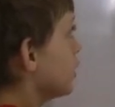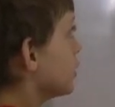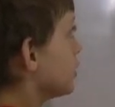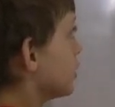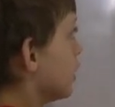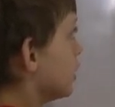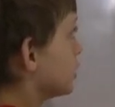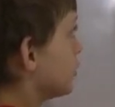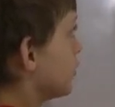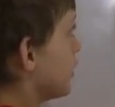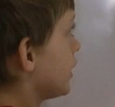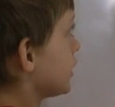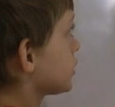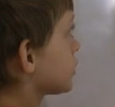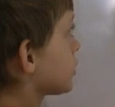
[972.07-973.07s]
You go to the
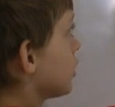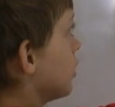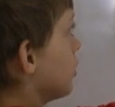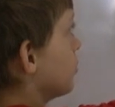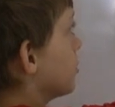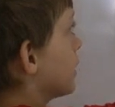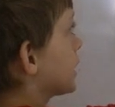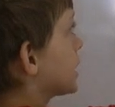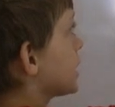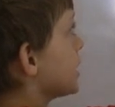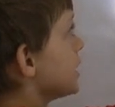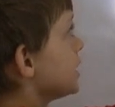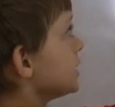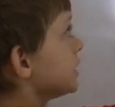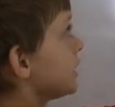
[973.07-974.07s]
next column,
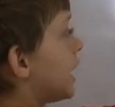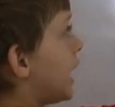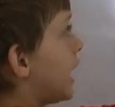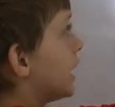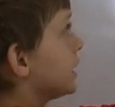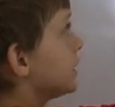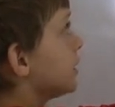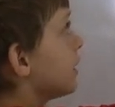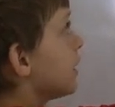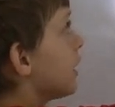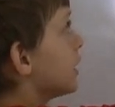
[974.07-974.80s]
making this 8